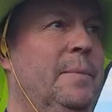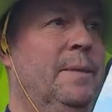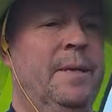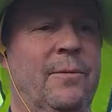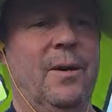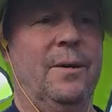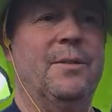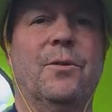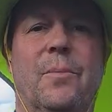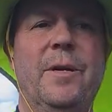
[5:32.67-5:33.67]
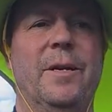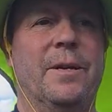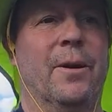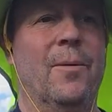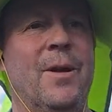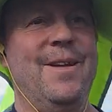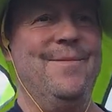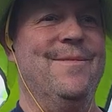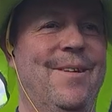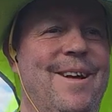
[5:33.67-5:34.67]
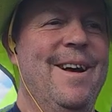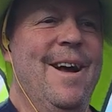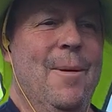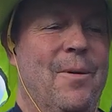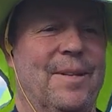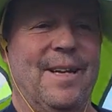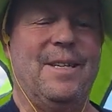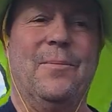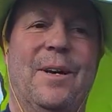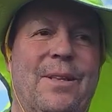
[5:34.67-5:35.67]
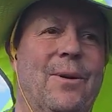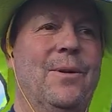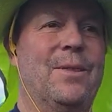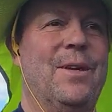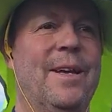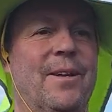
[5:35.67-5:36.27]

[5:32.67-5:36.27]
well, so be it, you know, I mean, but, but that's about the only thing.